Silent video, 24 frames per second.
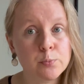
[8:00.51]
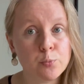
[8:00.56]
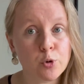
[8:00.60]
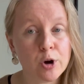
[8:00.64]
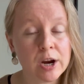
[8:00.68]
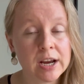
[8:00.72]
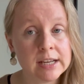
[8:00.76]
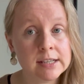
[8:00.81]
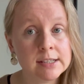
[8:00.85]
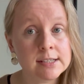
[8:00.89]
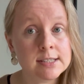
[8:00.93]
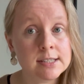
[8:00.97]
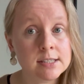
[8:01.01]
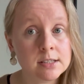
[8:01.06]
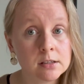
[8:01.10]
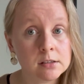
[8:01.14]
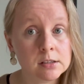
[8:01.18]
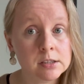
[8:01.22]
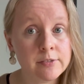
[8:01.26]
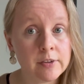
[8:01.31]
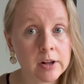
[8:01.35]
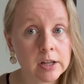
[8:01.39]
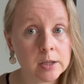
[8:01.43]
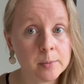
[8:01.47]
brain is
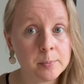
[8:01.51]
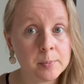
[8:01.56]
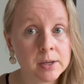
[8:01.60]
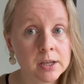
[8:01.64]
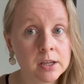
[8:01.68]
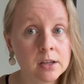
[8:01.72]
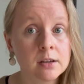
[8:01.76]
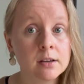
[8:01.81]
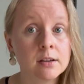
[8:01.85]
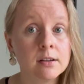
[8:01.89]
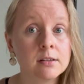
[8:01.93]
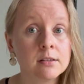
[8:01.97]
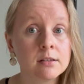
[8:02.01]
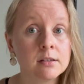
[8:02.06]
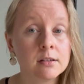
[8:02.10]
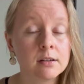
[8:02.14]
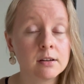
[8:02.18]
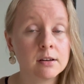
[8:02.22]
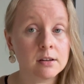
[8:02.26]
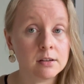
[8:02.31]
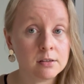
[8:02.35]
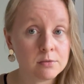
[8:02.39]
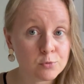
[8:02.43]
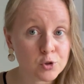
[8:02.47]
still developing in
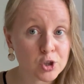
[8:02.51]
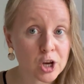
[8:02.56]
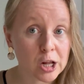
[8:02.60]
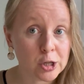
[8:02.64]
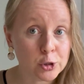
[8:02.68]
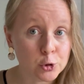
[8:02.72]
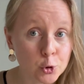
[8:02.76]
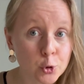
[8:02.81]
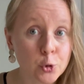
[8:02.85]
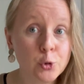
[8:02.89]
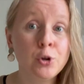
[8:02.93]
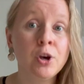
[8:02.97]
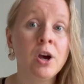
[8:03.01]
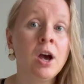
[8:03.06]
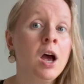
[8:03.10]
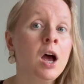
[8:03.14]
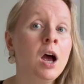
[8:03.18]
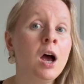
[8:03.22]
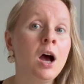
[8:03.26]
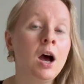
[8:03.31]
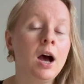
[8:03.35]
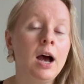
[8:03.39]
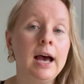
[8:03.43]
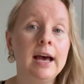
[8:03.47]
the childhood,
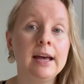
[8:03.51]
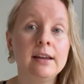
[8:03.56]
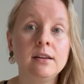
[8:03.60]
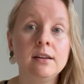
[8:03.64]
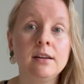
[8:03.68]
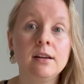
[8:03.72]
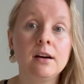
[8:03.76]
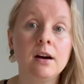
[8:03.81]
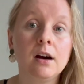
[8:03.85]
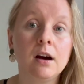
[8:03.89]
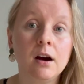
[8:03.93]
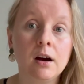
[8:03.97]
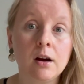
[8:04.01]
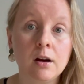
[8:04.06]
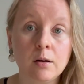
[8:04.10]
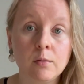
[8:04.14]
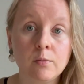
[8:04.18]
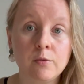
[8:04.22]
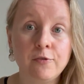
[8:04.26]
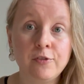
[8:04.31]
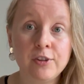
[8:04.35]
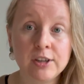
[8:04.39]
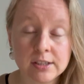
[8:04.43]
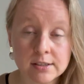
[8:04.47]
and
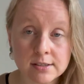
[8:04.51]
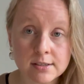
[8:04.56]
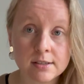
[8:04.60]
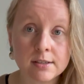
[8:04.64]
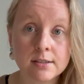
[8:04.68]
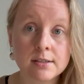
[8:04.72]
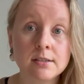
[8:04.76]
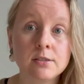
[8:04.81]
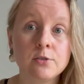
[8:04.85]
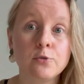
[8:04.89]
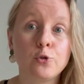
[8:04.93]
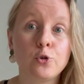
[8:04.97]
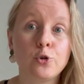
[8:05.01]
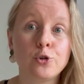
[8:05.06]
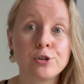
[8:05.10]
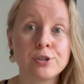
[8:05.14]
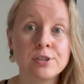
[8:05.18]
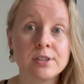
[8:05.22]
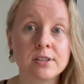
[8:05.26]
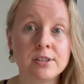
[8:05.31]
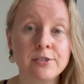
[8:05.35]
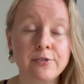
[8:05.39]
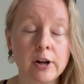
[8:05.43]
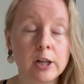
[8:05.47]
fetuses, of
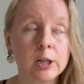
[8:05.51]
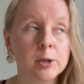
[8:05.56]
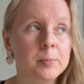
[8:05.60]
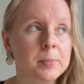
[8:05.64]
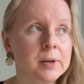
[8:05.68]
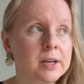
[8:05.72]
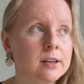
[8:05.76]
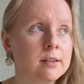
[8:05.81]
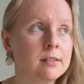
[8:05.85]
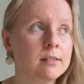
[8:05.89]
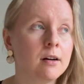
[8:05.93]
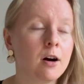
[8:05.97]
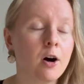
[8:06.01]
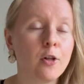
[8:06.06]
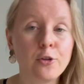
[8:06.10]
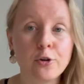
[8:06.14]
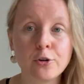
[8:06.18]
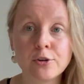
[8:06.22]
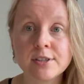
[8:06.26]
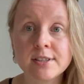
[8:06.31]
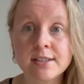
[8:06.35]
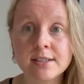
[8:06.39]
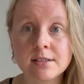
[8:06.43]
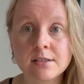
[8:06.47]
course, are developing
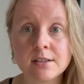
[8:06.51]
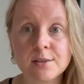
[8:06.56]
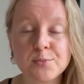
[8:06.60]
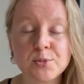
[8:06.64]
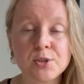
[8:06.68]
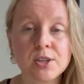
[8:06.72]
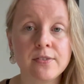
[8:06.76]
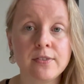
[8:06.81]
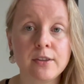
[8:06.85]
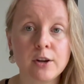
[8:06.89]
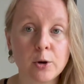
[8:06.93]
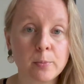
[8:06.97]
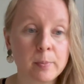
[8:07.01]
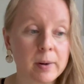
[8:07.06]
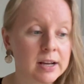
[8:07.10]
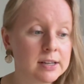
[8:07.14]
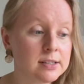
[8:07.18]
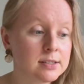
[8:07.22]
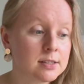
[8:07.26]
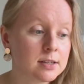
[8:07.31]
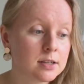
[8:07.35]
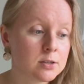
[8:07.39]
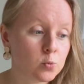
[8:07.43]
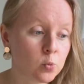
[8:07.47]
other systems in their
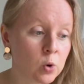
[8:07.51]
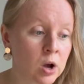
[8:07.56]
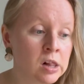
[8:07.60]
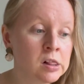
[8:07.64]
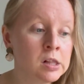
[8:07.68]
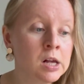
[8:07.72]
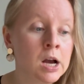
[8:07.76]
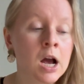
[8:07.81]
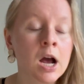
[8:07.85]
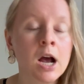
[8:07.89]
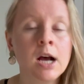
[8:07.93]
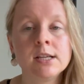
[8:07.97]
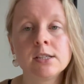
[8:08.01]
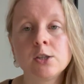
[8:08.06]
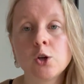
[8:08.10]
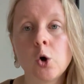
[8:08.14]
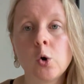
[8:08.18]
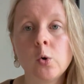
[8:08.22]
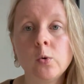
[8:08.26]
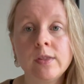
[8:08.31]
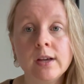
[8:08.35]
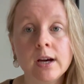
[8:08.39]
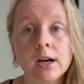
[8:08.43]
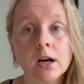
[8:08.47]
bodies as well.
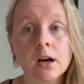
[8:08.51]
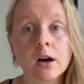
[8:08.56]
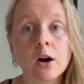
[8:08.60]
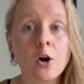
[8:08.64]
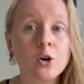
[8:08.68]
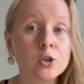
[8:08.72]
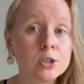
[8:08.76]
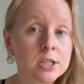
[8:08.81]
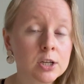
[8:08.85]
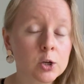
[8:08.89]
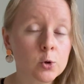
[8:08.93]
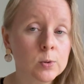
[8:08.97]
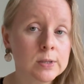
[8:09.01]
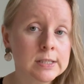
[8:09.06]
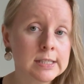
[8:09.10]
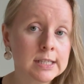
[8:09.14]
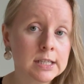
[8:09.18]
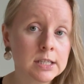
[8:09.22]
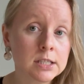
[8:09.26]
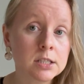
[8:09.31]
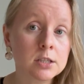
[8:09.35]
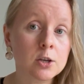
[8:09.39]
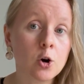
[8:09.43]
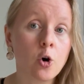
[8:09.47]
So the
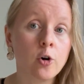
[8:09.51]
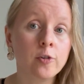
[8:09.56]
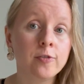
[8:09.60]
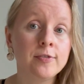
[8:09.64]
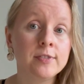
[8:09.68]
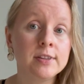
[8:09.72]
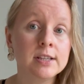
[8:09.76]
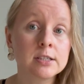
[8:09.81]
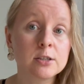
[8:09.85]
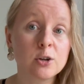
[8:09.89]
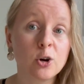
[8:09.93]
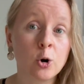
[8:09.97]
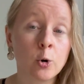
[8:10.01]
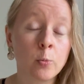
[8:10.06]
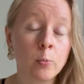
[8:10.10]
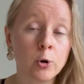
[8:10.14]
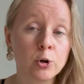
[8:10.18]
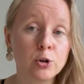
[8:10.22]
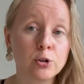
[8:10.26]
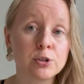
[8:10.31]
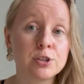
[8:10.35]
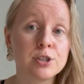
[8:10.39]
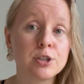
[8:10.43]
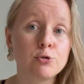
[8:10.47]
consequences of this
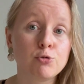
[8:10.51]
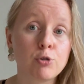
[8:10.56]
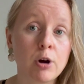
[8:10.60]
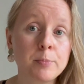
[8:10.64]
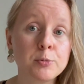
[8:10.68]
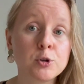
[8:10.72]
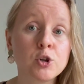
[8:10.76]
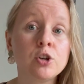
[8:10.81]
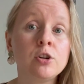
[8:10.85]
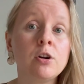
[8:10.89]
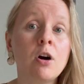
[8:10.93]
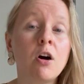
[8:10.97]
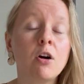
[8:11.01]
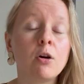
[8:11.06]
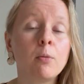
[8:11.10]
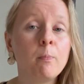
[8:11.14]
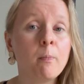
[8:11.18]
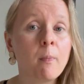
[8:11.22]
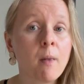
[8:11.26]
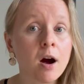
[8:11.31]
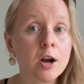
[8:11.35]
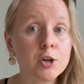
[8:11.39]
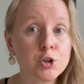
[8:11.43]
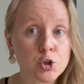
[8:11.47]
hormonal disruption are
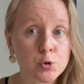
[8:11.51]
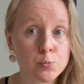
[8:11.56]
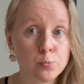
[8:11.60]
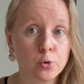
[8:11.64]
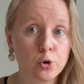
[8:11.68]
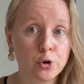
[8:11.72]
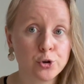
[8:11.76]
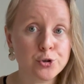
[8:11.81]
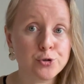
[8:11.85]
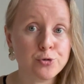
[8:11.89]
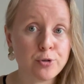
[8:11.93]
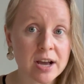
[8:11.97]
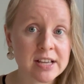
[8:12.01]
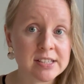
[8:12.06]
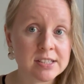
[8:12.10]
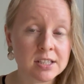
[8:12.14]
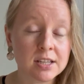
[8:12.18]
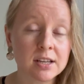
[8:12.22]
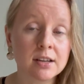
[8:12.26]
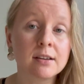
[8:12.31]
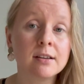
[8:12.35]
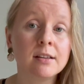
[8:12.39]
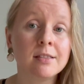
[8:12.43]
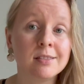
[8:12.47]
much more
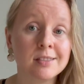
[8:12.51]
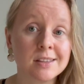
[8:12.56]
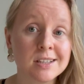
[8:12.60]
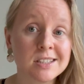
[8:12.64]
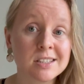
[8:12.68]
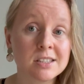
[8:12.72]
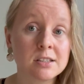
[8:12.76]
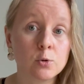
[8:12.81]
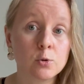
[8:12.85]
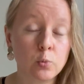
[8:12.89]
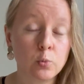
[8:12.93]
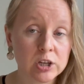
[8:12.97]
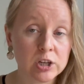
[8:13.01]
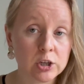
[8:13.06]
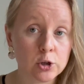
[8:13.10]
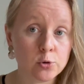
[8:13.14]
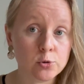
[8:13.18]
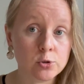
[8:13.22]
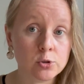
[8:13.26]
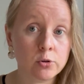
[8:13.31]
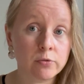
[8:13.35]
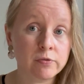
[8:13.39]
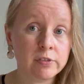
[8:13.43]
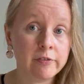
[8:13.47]
drastic in this
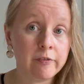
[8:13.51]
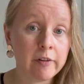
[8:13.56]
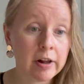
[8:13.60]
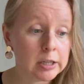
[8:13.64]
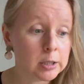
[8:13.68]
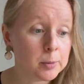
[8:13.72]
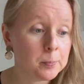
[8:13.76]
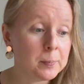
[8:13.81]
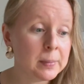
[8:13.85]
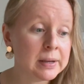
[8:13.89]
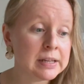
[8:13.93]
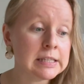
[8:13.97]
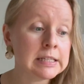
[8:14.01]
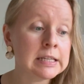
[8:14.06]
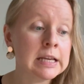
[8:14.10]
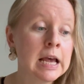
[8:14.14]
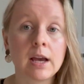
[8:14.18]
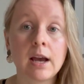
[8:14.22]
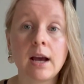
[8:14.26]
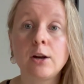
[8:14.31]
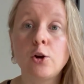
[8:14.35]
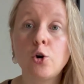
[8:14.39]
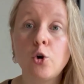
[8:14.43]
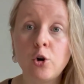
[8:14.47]
windows of development,
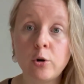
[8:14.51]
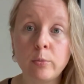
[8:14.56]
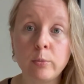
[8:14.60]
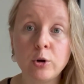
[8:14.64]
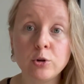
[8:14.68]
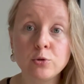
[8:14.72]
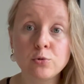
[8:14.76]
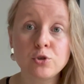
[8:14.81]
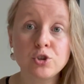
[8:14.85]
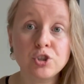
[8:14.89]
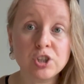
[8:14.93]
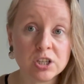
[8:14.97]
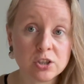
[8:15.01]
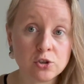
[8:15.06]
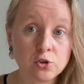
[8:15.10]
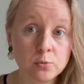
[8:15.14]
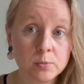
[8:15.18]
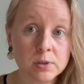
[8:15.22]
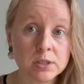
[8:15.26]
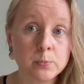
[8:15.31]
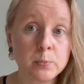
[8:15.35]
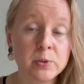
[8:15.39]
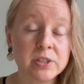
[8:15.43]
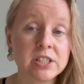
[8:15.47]
and hormones, just to
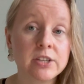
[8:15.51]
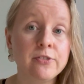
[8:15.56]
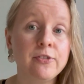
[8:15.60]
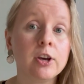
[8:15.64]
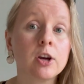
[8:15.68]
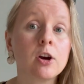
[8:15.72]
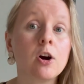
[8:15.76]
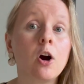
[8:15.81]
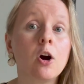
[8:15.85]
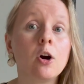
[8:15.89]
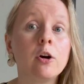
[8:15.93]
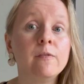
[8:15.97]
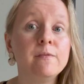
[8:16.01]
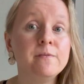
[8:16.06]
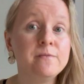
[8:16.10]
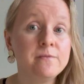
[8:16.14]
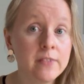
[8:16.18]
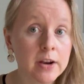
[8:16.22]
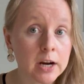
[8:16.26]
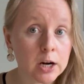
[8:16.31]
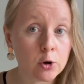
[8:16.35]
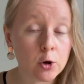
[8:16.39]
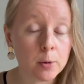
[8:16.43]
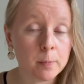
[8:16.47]
be specific, are
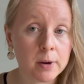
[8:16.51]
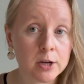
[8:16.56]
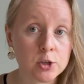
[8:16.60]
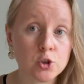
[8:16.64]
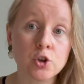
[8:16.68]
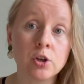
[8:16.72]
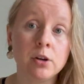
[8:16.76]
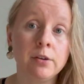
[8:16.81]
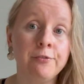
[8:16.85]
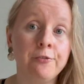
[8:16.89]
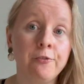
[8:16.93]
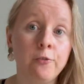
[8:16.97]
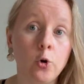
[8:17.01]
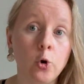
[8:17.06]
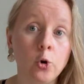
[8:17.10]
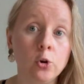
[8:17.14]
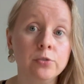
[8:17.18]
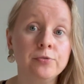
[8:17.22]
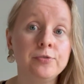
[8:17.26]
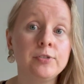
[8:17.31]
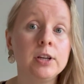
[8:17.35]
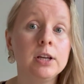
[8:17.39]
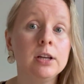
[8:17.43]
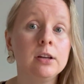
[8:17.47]
very much
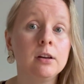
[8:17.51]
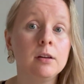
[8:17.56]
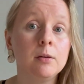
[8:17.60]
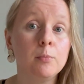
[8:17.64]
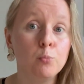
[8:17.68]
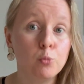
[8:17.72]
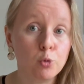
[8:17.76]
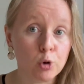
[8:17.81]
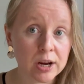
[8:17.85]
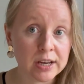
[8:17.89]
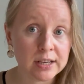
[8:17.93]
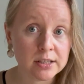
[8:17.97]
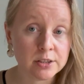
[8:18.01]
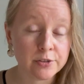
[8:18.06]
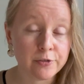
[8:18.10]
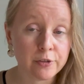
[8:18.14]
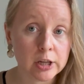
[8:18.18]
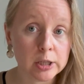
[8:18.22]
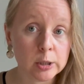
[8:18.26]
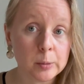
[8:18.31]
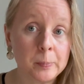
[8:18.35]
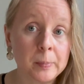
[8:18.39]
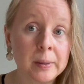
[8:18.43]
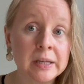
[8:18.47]
involved in brain
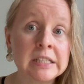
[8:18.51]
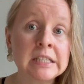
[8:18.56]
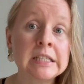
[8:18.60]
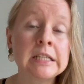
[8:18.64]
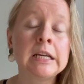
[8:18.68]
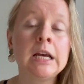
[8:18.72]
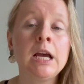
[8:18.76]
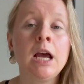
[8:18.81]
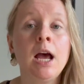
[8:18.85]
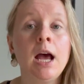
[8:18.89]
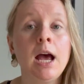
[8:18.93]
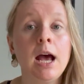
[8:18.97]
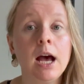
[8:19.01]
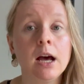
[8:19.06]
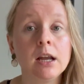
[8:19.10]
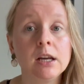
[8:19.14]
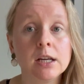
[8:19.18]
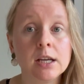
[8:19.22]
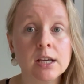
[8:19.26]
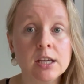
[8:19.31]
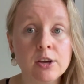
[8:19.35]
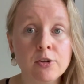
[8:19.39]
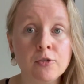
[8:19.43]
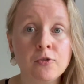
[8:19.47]
development,
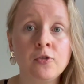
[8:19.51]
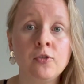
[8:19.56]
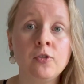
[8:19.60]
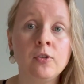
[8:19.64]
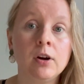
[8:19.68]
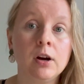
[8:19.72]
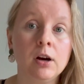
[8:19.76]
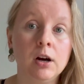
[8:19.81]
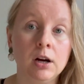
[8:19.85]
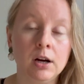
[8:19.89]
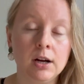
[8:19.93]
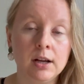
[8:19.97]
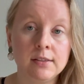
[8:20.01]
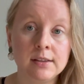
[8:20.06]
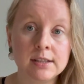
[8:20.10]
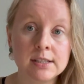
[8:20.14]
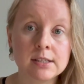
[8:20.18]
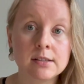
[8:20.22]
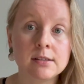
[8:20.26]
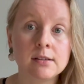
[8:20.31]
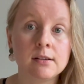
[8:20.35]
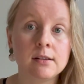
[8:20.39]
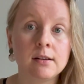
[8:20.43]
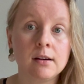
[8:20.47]
and if
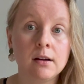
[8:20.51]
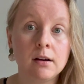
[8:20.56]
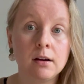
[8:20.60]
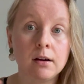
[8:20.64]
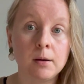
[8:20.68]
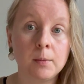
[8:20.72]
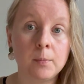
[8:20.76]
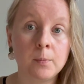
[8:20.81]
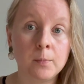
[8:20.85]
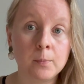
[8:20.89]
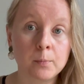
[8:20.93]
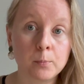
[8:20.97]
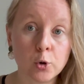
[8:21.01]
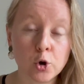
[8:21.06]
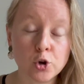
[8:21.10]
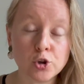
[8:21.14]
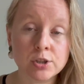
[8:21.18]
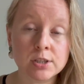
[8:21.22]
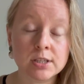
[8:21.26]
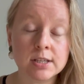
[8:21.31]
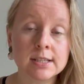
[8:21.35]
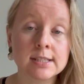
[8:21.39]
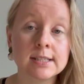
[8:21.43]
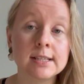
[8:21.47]
this
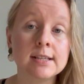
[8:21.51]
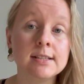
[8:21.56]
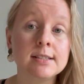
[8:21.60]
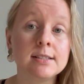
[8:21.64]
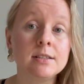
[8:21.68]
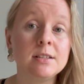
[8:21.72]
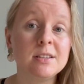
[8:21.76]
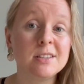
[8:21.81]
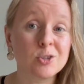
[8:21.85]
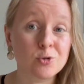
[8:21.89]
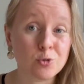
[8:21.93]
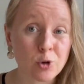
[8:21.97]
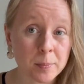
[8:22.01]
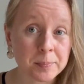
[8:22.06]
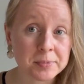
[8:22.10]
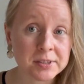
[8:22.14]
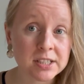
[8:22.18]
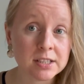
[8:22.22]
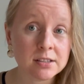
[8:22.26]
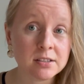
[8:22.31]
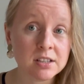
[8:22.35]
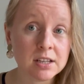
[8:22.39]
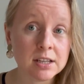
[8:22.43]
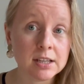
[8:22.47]
process is
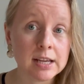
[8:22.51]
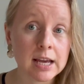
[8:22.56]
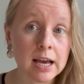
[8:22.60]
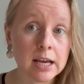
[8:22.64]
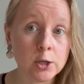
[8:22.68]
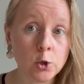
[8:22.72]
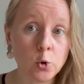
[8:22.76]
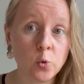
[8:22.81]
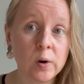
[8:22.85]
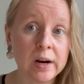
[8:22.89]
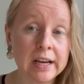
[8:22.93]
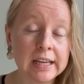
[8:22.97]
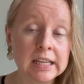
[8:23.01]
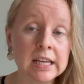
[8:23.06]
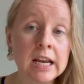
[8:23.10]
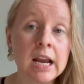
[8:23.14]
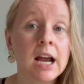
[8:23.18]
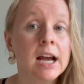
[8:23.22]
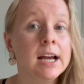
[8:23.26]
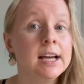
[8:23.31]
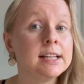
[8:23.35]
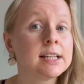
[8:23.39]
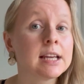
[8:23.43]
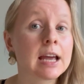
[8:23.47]
disrupted in any way,
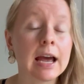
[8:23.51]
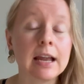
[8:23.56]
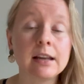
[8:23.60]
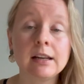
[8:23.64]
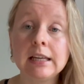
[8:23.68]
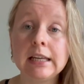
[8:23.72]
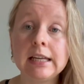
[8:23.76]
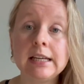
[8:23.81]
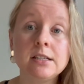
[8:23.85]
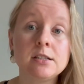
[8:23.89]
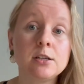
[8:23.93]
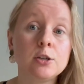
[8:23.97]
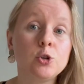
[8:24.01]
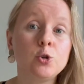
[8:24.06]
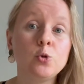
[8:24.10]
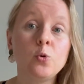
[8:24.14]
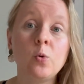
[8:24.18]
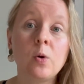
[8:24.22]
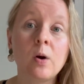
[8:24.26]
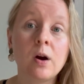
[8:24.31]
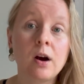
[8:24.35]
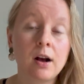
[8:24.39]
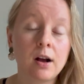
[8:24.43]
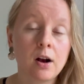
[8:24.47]
it can lead
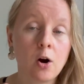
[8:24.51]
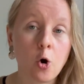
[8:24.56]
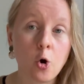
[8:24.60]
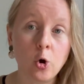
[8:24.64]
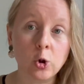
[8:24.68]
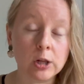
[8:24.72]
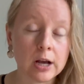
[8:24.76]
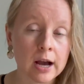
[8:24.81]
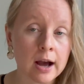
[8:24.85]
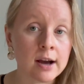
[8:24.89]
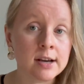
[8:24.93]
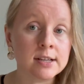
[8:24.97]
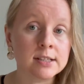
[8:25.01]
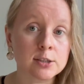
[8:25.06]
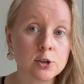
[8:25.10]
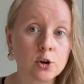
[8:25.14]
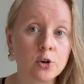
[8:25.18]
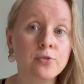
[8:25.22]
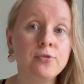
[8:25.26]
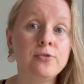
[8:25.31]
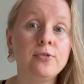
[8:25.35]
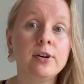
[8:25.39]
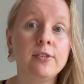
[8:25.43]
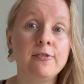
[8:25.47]
to all kinds
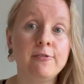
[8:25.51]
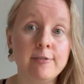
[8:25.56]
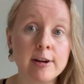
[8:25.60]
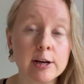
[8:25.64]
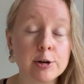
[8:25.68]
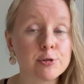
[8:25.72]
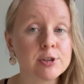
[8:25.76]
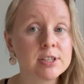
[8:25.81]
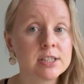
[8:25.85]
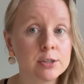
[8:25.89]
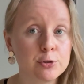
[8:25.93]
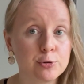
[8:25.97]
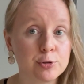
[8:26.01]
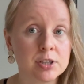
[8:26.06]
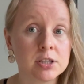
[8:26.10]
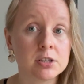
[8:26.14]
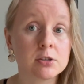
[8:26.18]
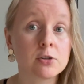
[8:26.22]
of very serious